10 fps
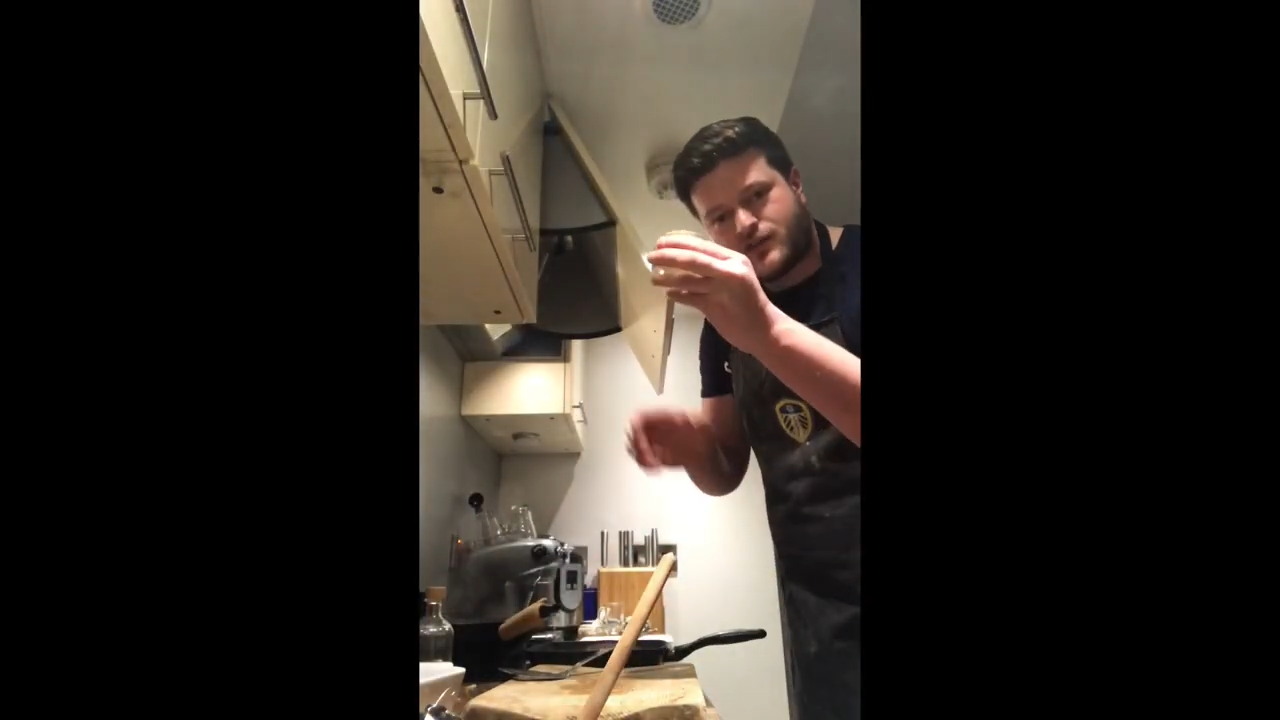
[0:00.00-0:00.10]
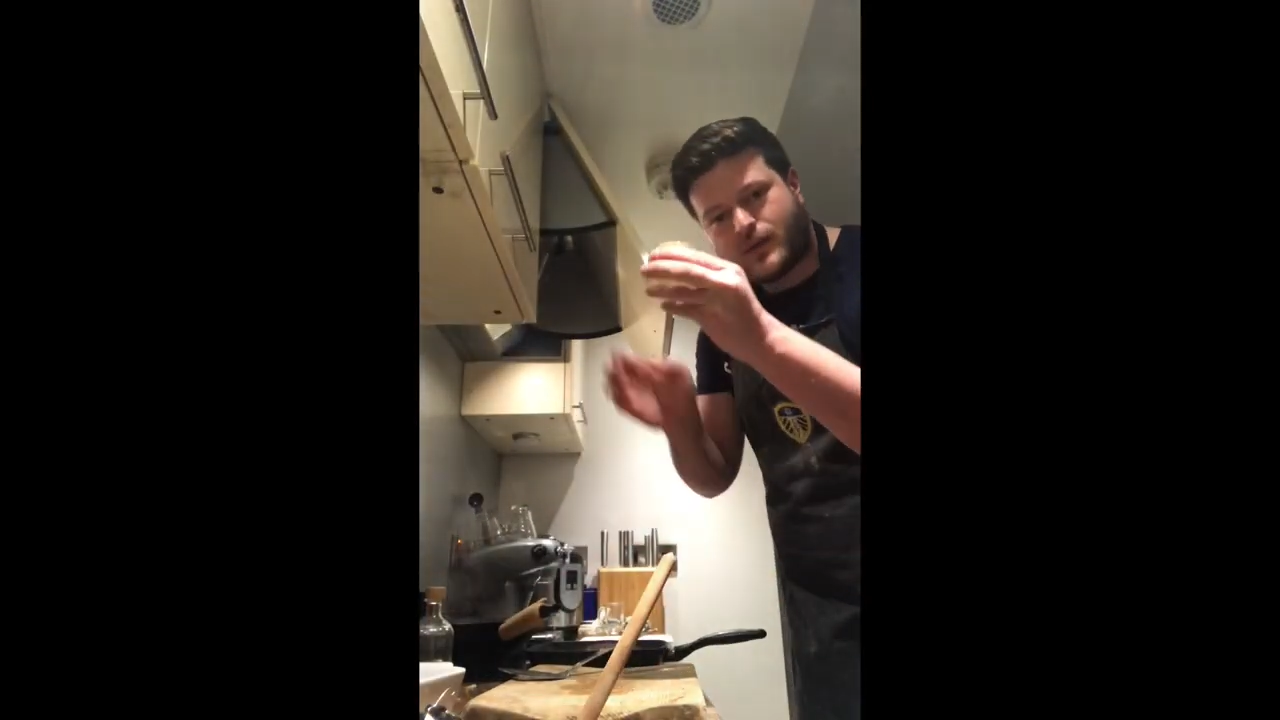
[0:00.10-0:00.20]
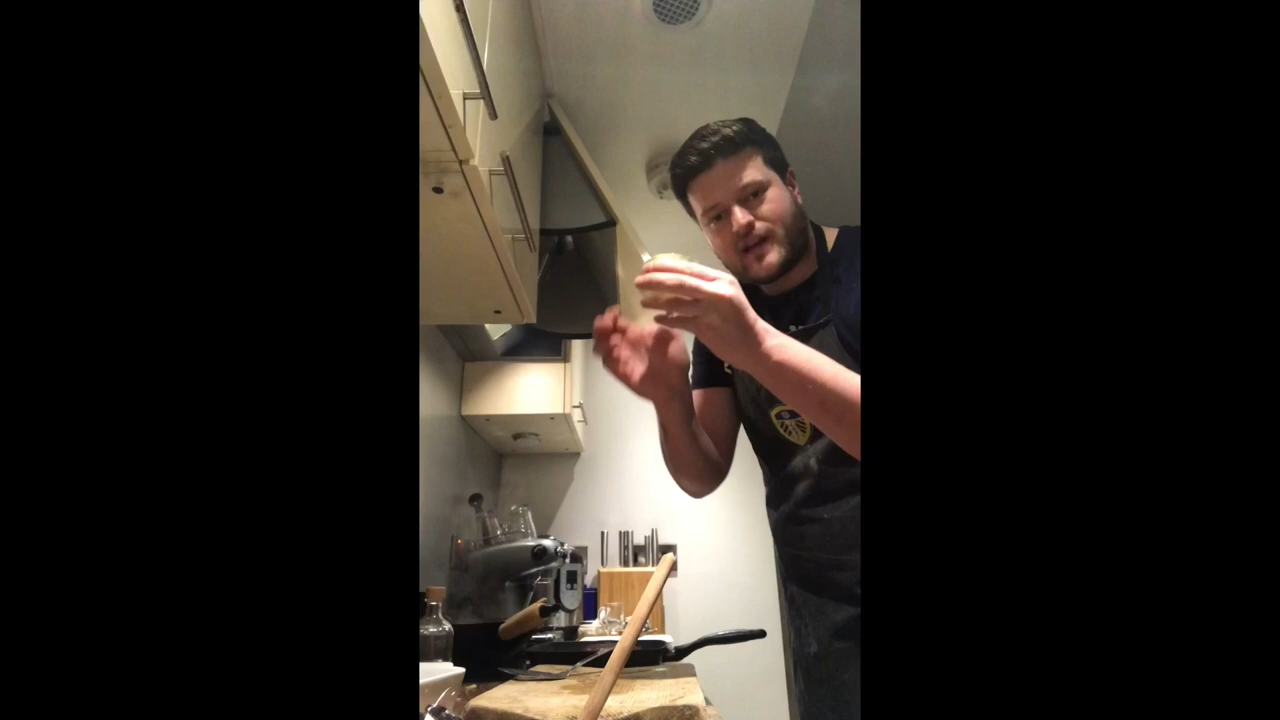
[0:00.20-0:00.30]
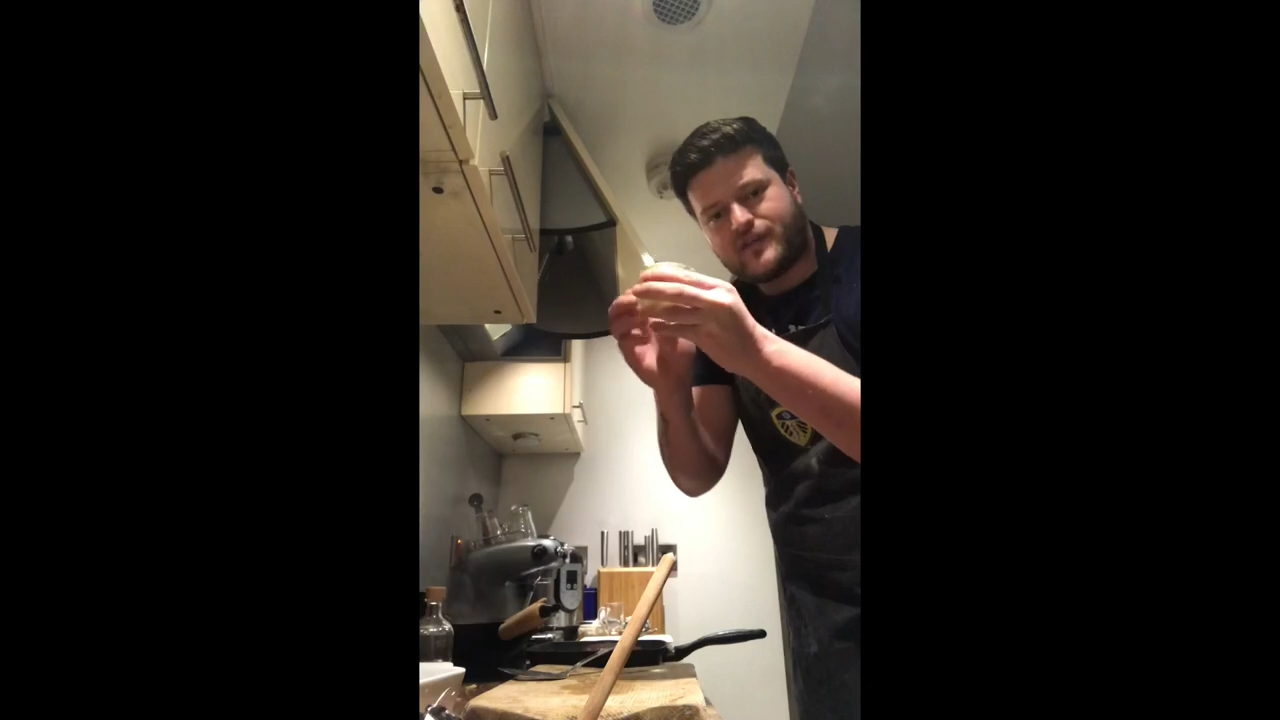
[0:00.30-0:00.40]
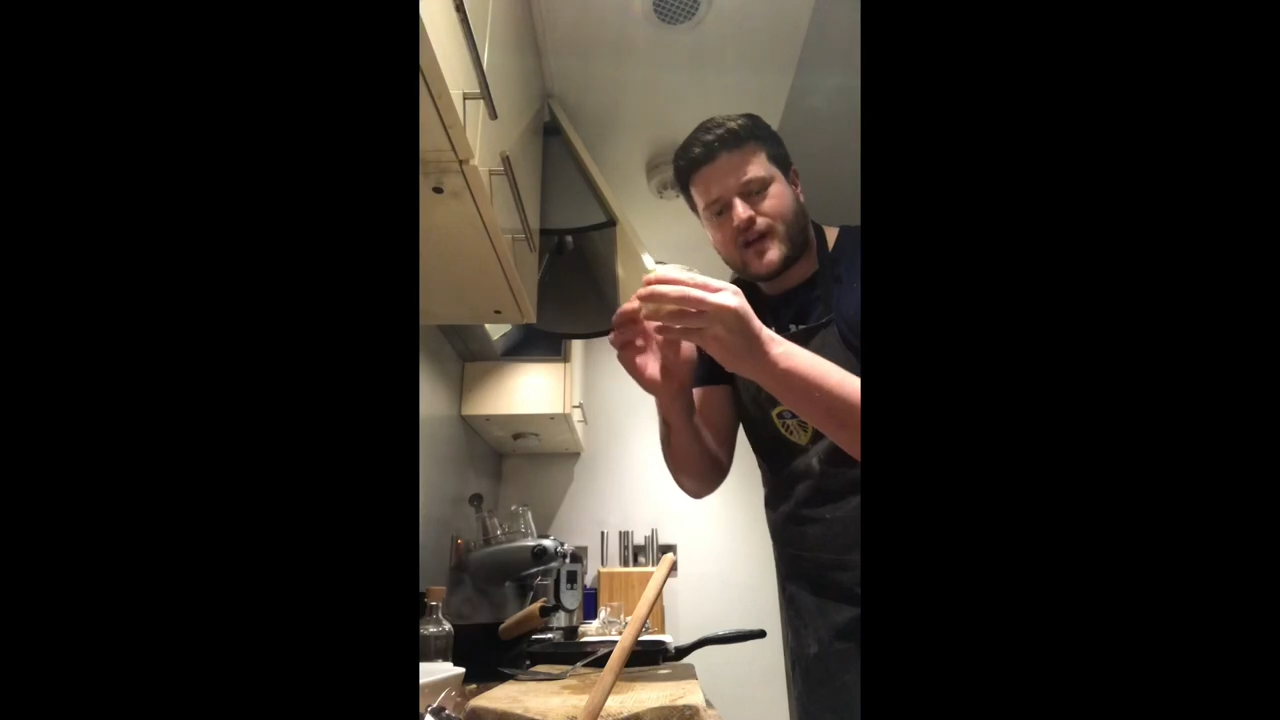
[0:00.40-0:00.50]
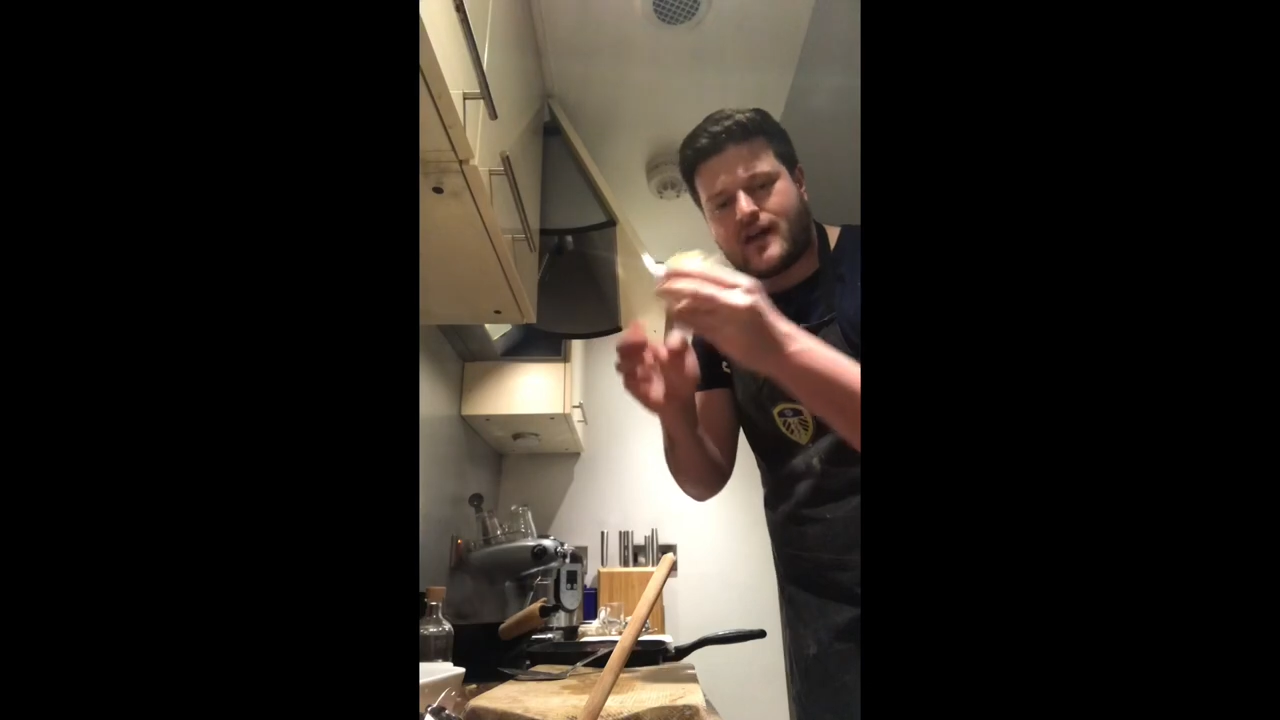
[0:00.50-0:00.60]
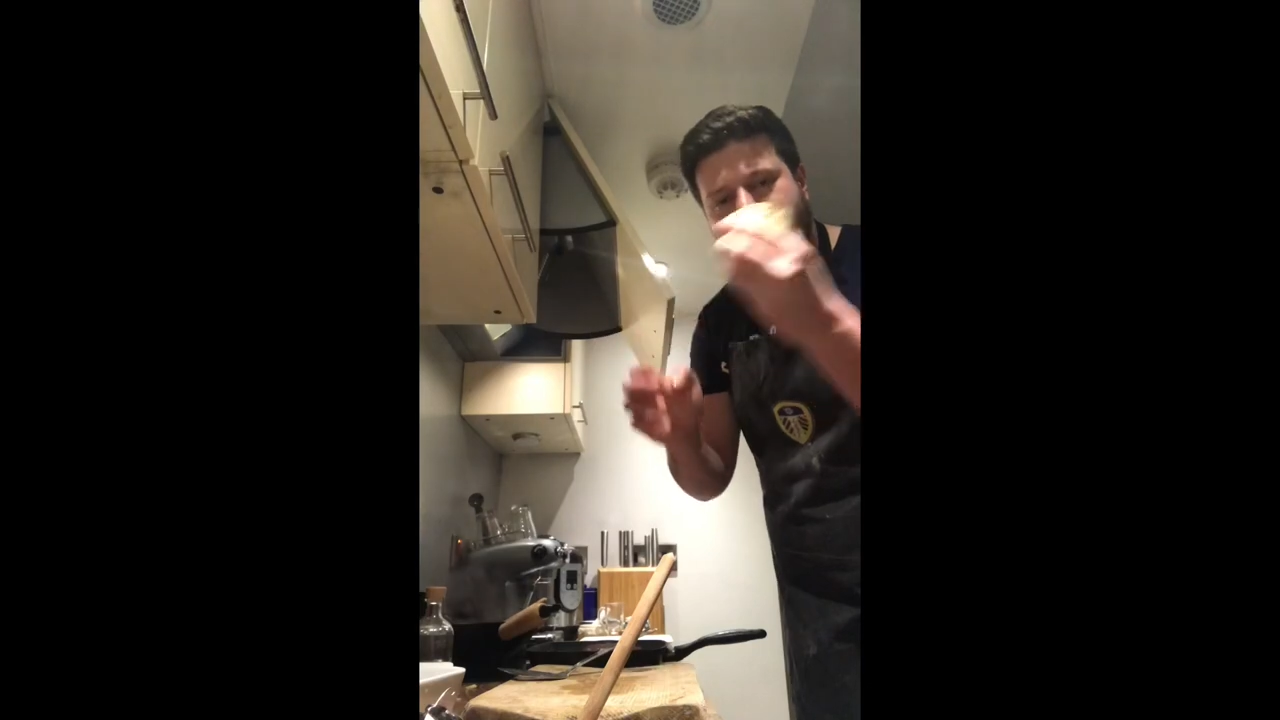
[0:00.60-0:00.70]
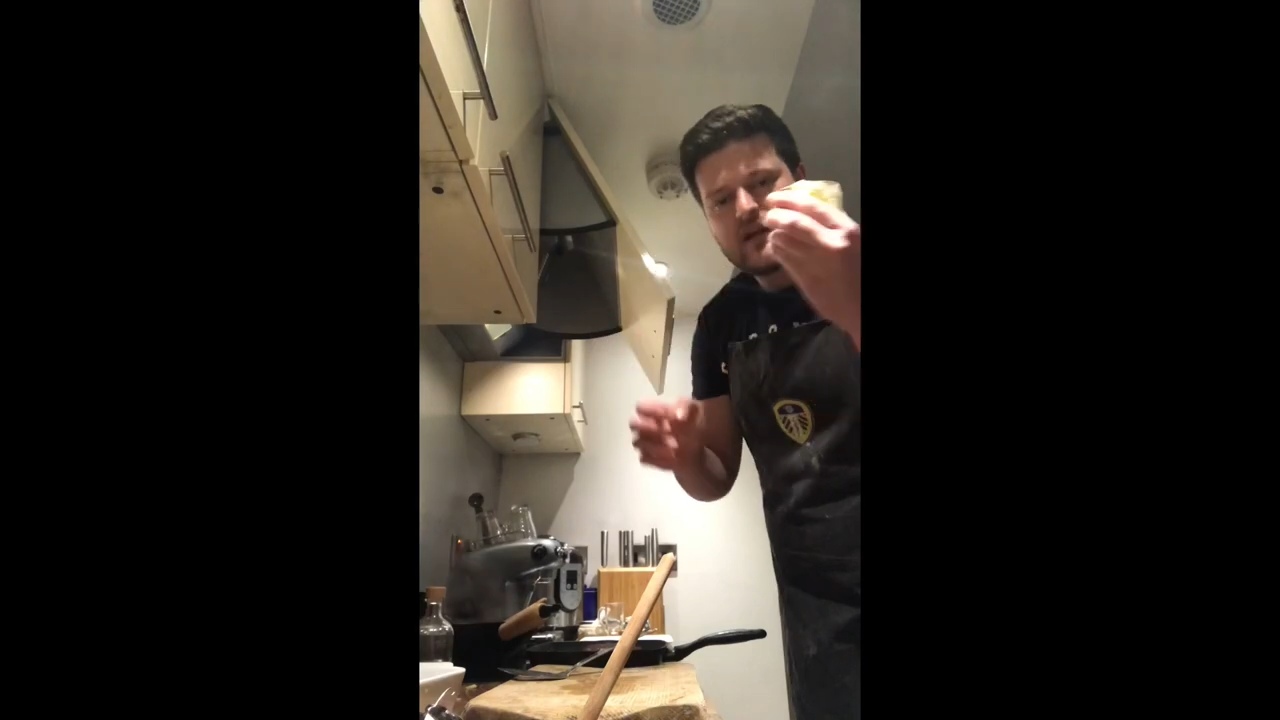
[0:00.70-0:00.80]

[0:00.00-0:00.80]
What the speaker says: 25